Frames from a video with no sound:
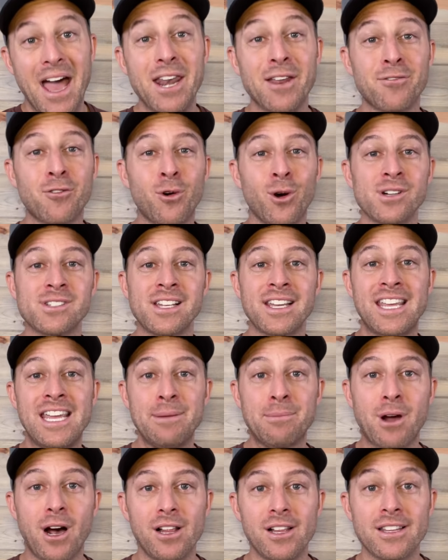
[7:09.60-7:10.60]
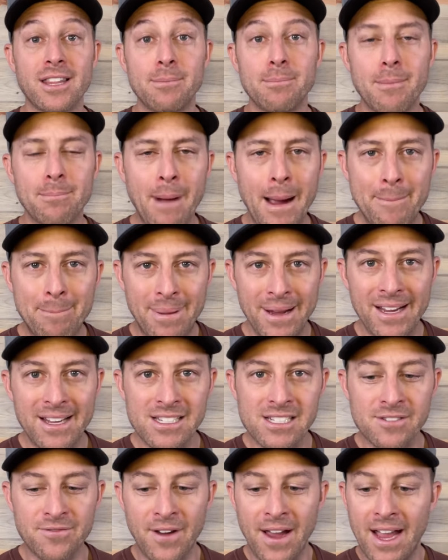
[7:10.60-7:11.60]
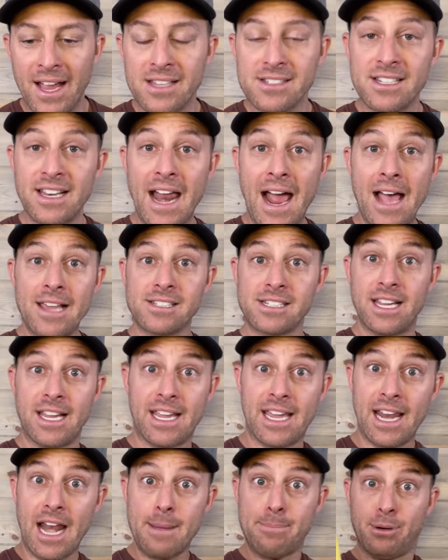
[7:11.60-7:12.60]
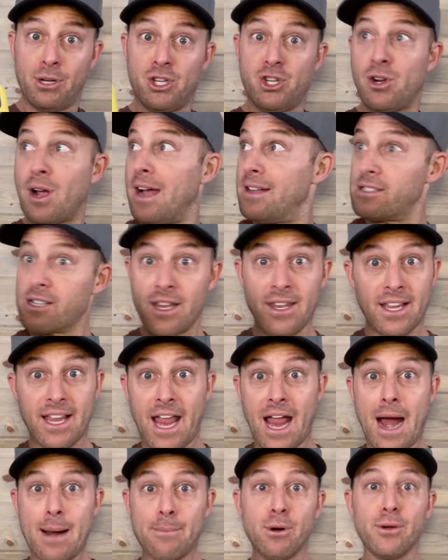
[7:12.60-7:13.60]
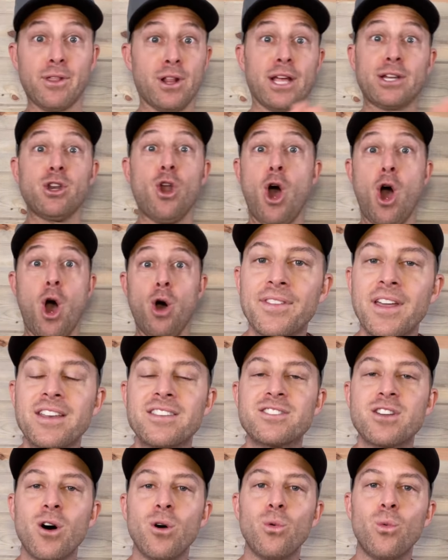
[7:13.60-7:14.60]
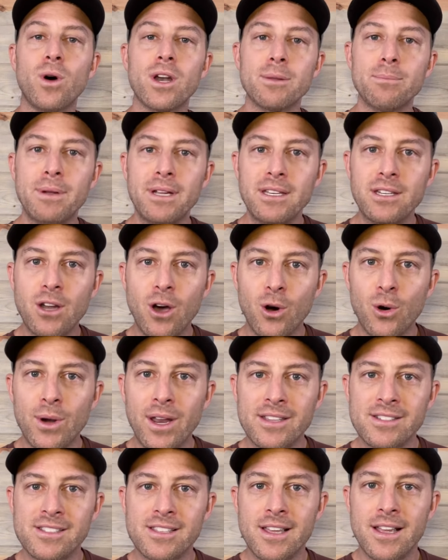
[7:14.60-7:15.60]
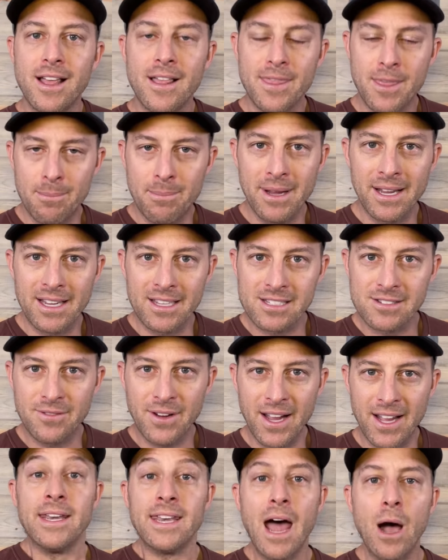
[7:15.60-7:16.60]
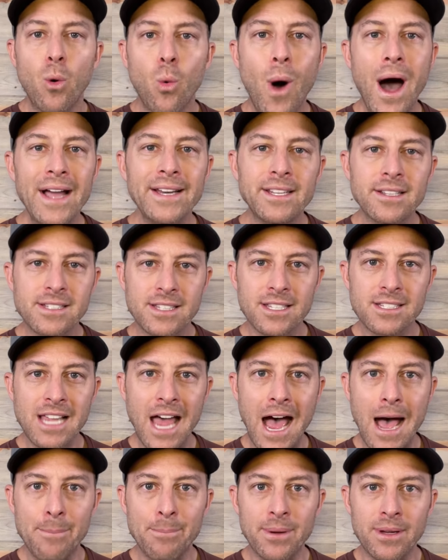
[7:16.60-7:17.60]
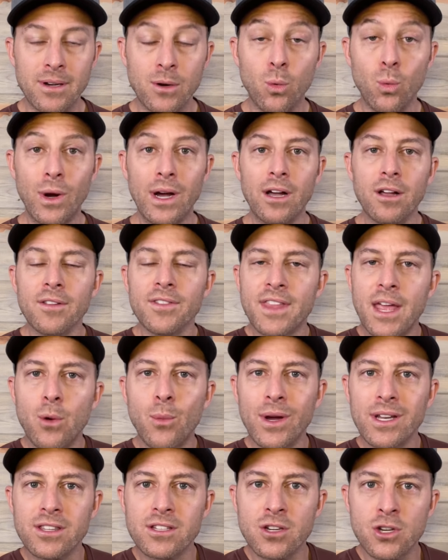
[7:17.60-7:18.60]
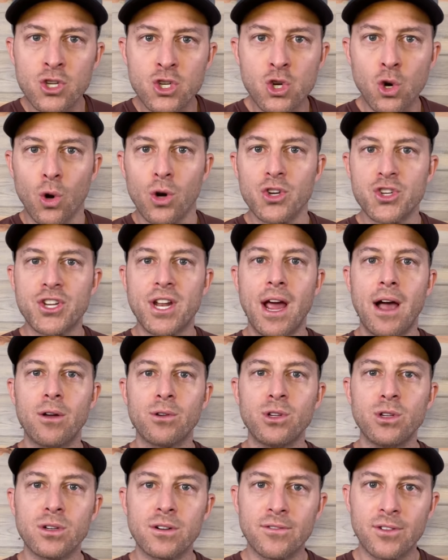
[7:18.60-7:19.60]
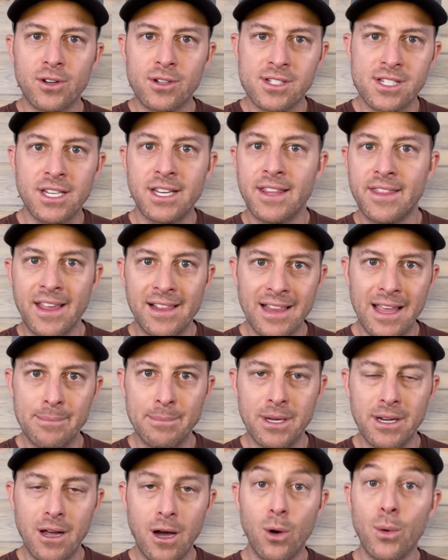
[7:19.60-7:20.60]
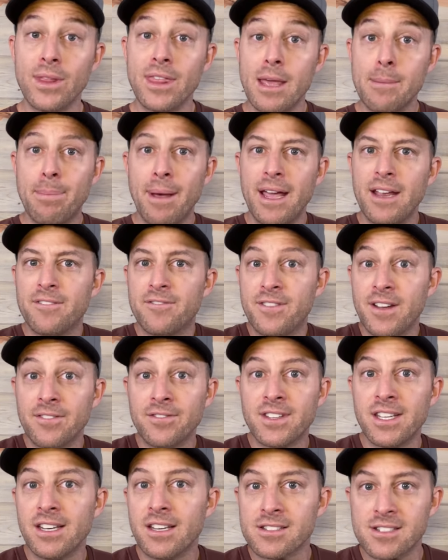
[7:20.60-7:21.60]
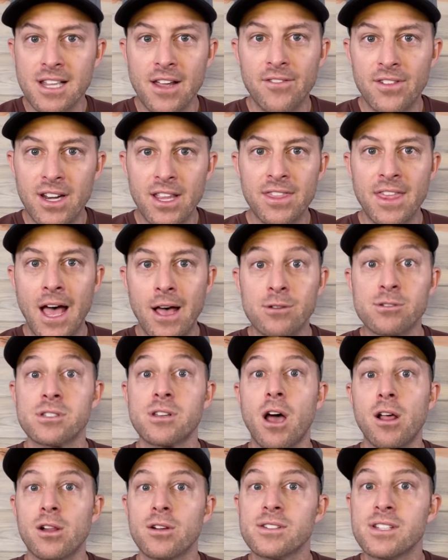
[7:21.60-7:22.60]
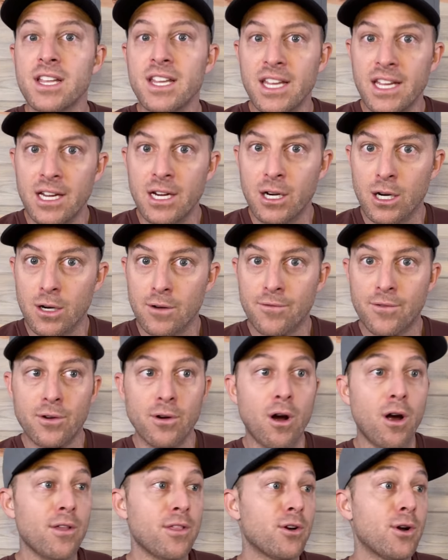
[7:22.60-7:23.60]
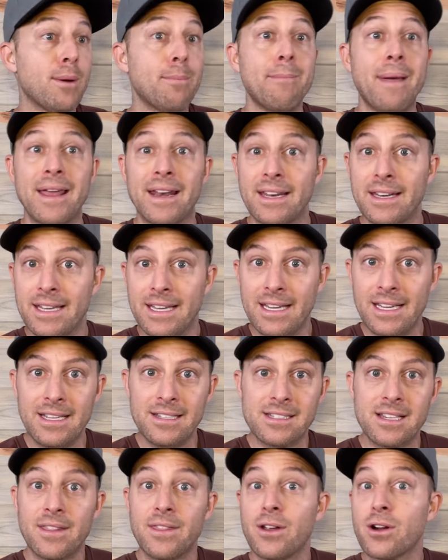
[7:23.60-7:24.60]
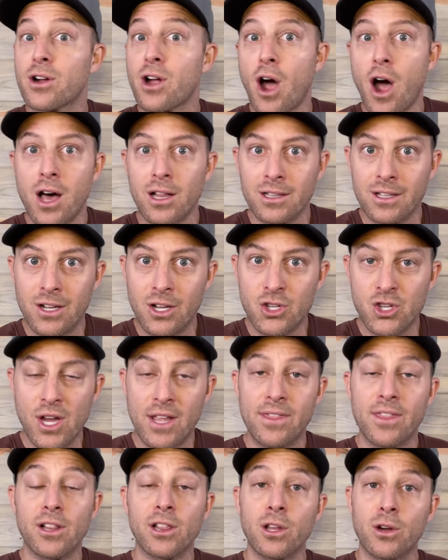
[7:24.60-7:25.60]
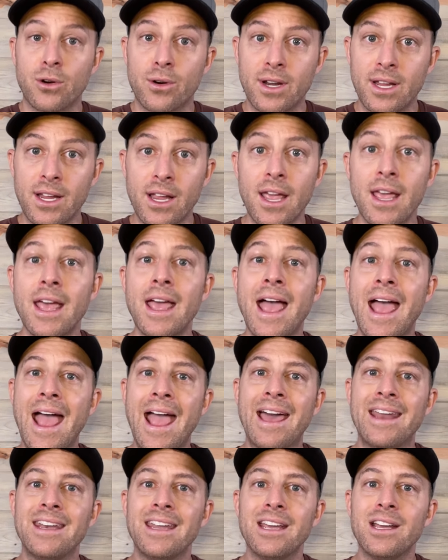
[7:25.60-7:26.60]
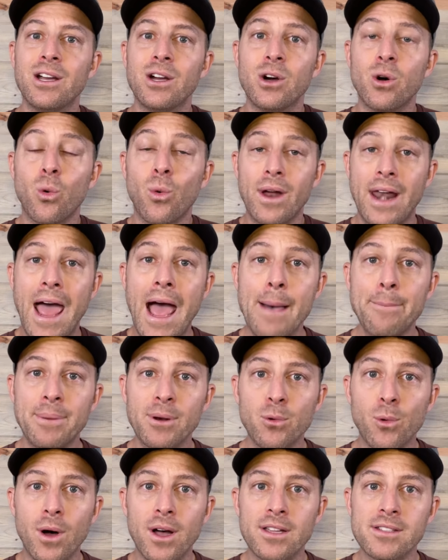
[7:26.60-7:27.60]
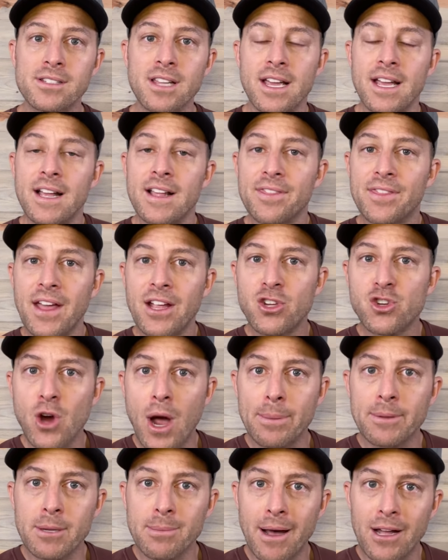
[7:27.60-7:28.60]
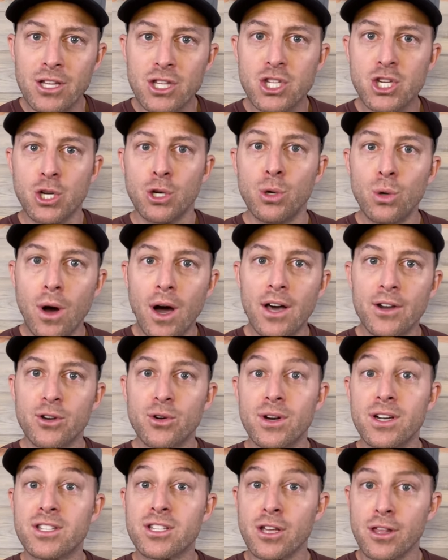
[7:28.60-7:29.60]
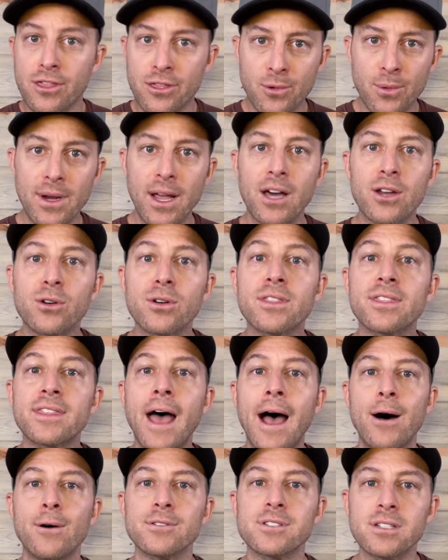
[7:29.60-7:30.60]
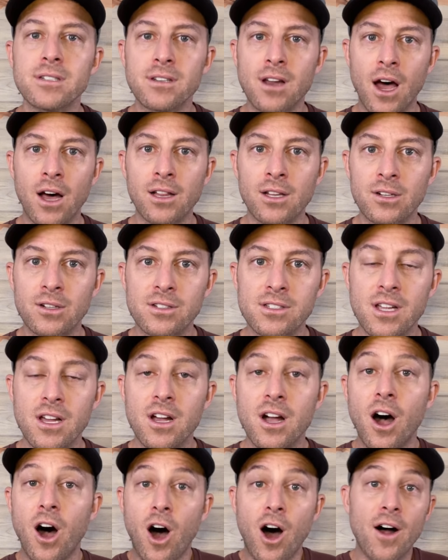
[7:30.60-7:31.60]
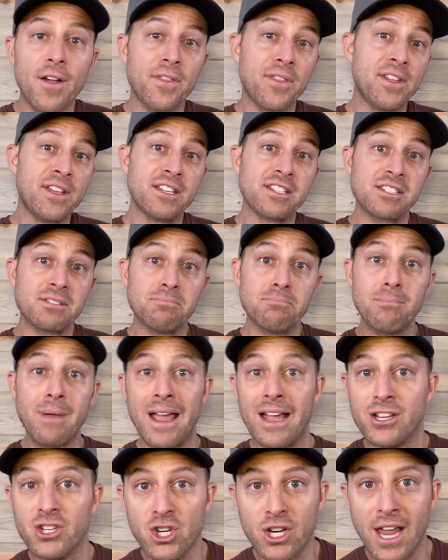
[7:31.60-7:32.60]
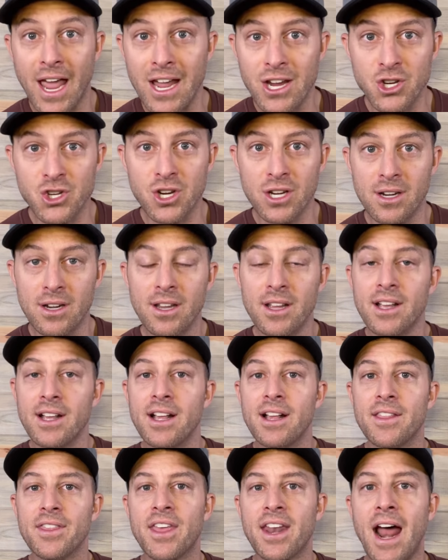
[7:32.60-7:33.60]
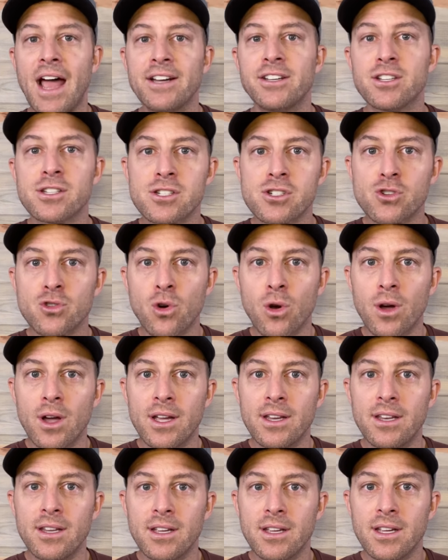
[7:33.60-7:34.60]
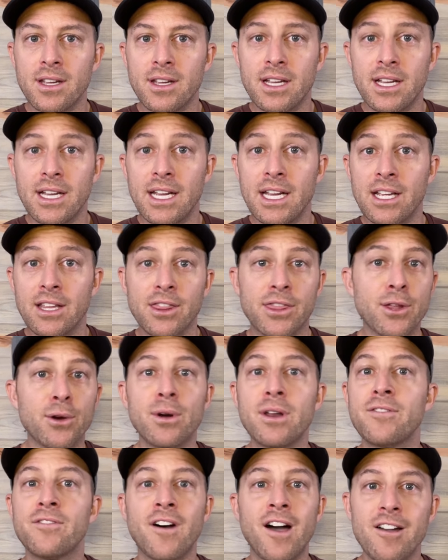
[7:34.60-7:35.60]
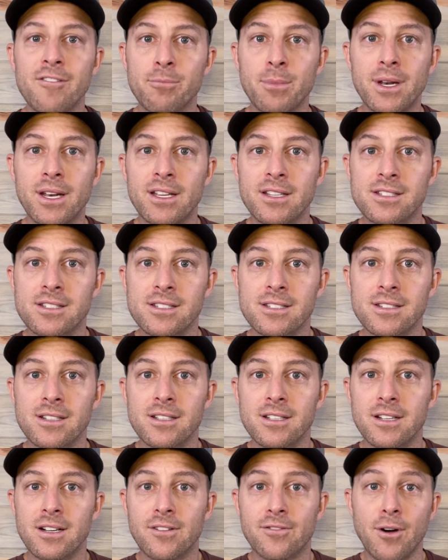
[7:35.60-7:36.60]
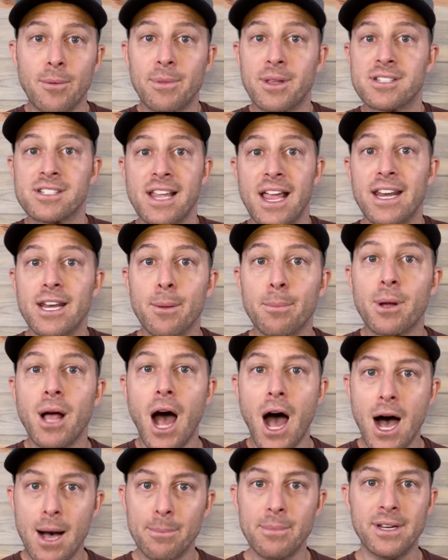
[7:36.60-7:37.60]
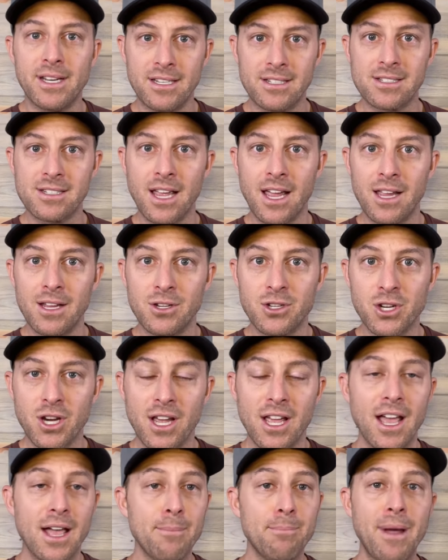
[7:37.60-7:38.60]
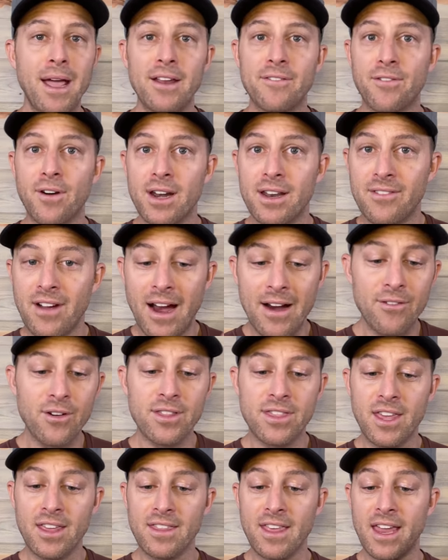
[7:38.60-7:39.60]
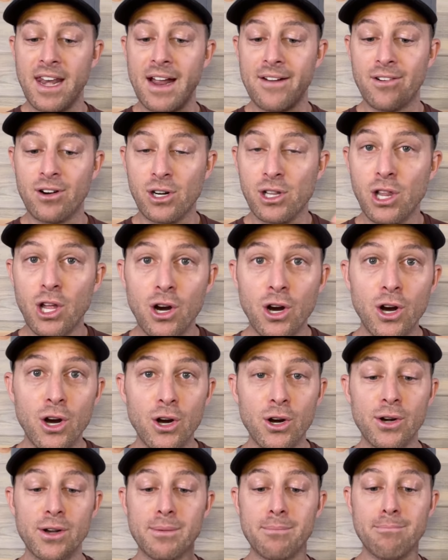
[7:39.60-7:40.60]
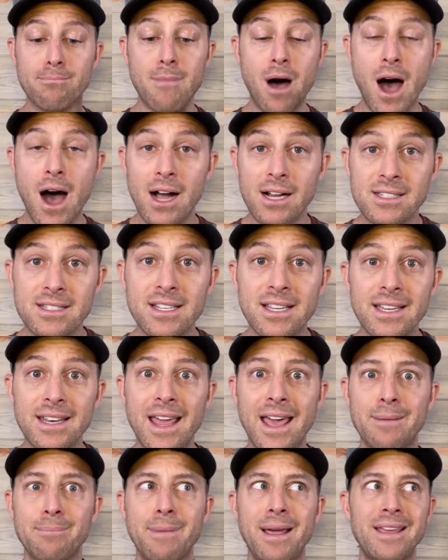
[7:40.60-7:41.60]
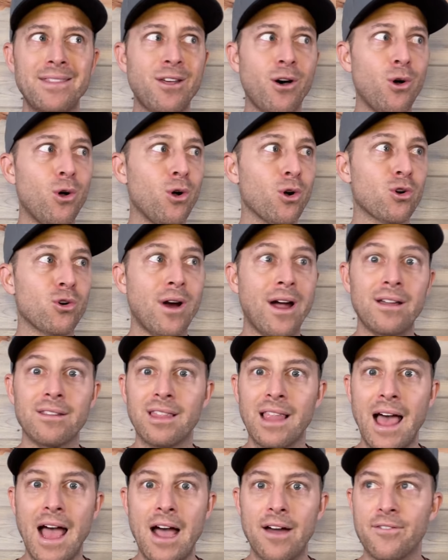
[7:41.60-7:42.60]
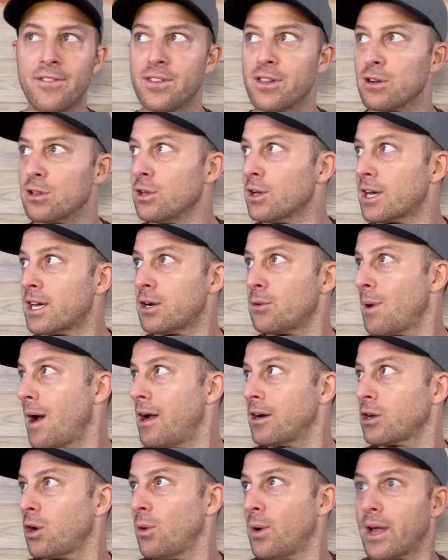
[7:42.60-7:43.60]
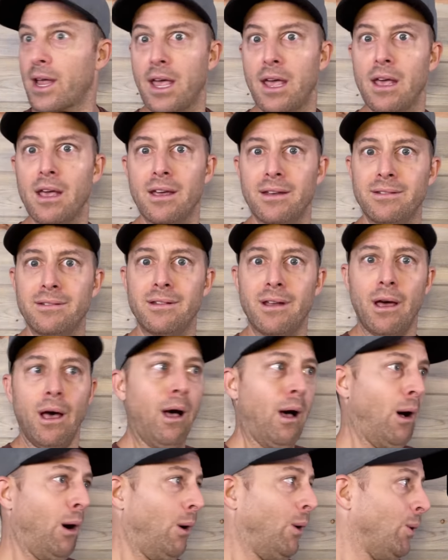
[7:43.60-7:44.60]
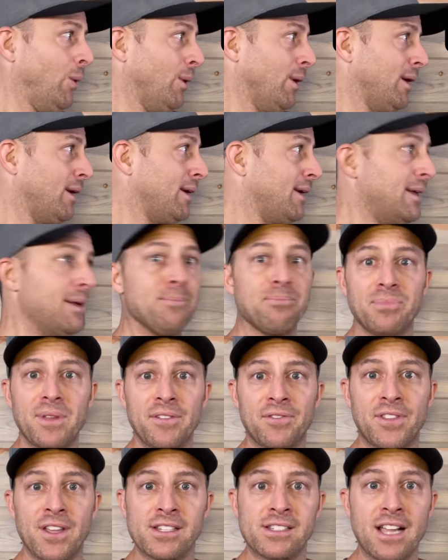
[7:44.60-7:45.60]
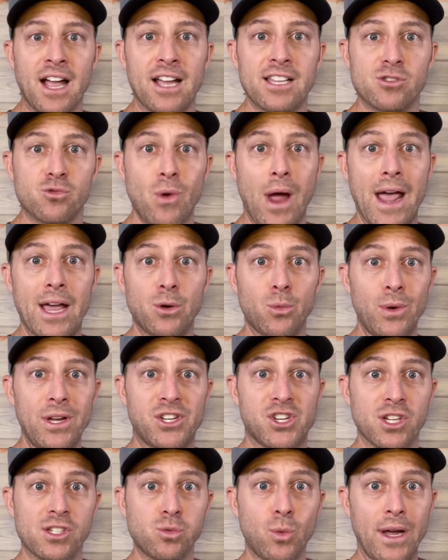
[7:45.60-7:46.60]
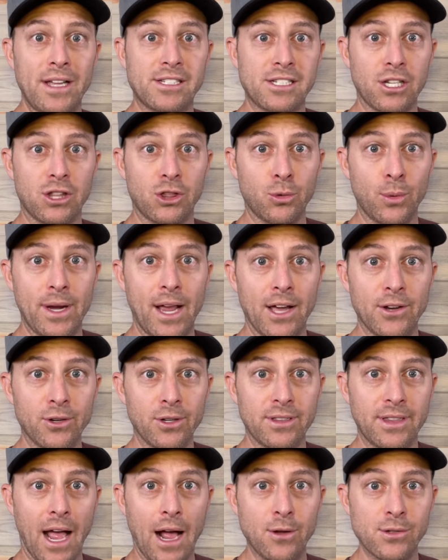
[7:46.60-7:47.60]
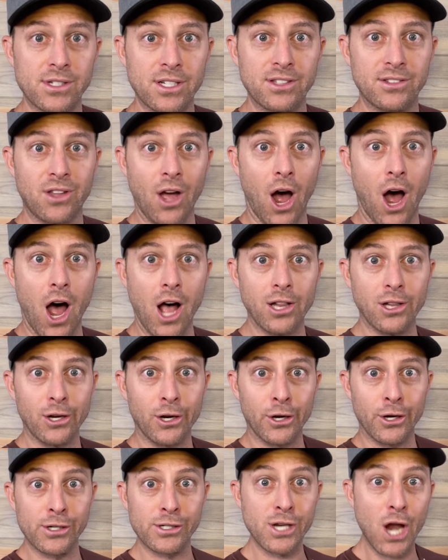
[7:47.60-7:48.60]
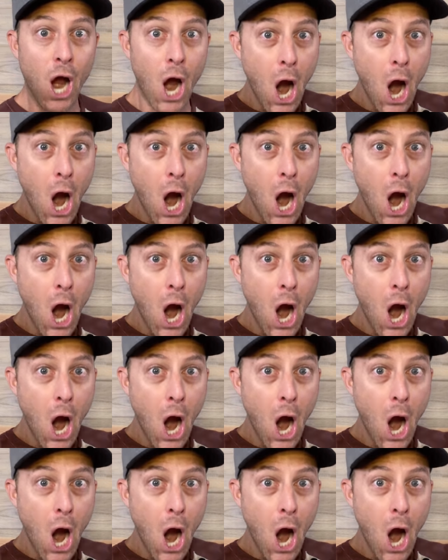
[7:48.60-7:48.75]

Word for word: And of course, I keep calling them my biggest fans and asking, can I put you guys on the camera? And they're like, no, they don't want to be known as the biggest fan. Now, why does this happen? Well, they went to Georgetown University, they let me know, and they paid $50,000 to $70,000 a year for all their amenities and their college and the learning. And what happened was, they dropped about $200,000 to $300,000 on this education that I destroyed in 35 minutes from the stand-up comedy stage. Made fun of everything they'd ever learned, mocked it, and made the whole crowd laugh, and they're looking around going, no, if this guy's right, we just wasted $300,000.